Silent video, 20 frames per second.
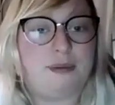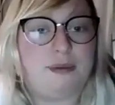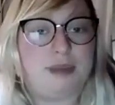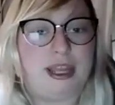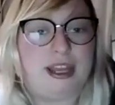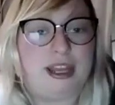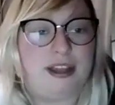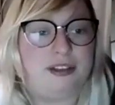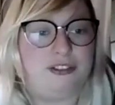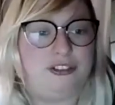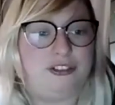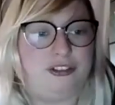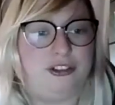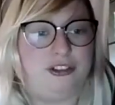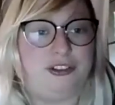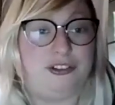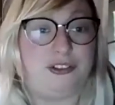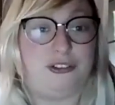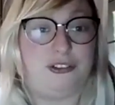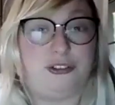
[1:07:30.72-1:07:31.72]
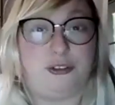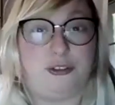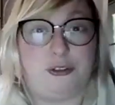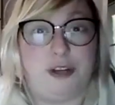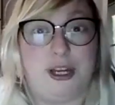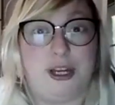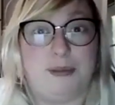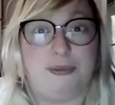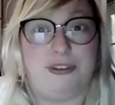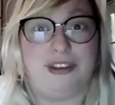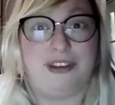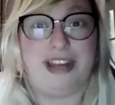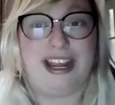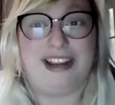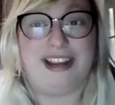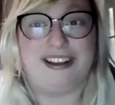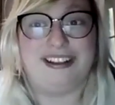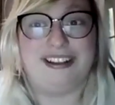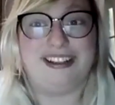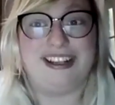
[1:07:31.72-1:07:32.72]
And she just screams in
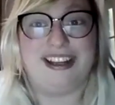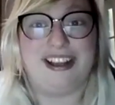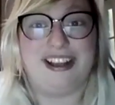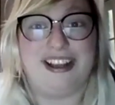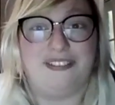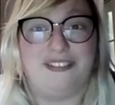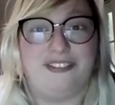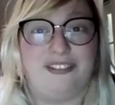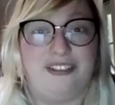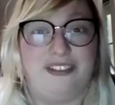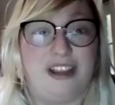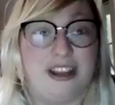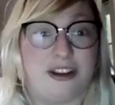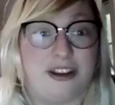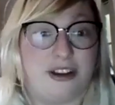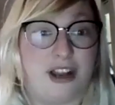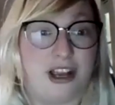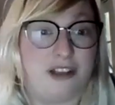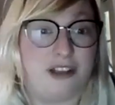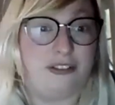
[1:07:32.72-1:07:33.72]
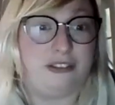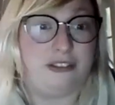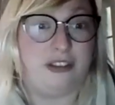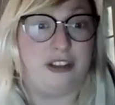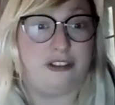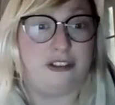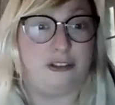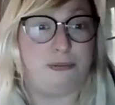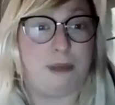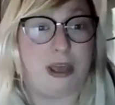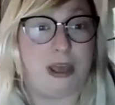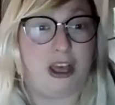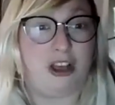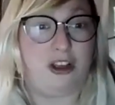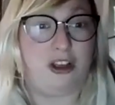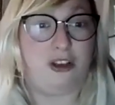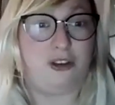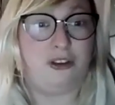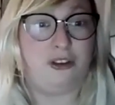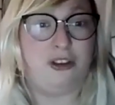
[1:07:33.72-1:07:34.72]
agony as like a
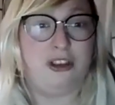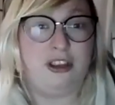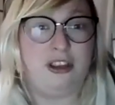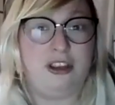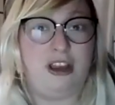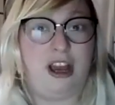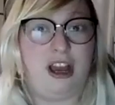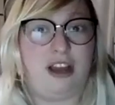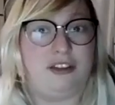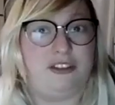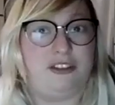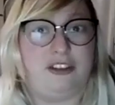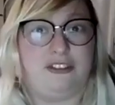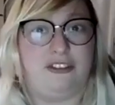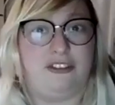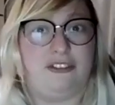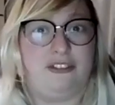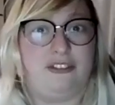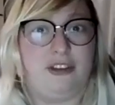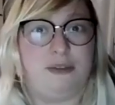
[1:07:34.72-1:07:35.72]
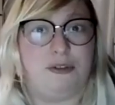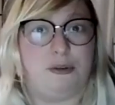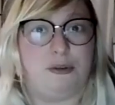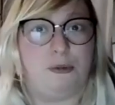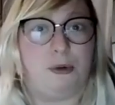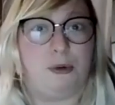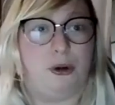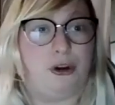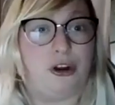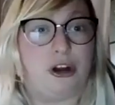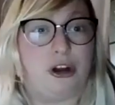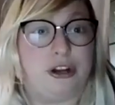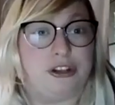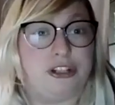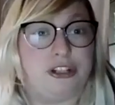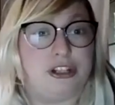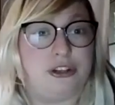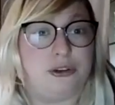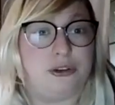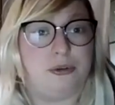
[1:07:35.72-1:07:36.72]
spell doesn't seem to work on
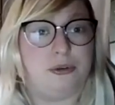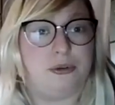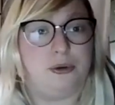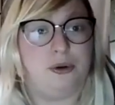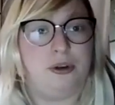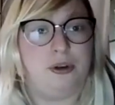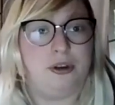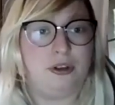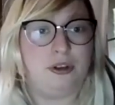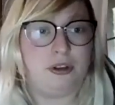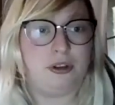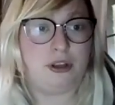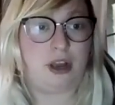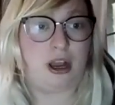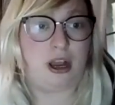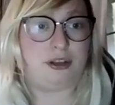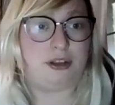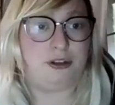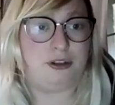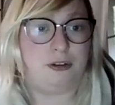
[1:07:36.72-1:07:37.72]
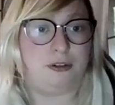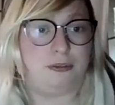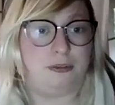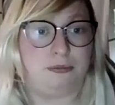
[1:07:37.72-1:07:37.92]
you. You're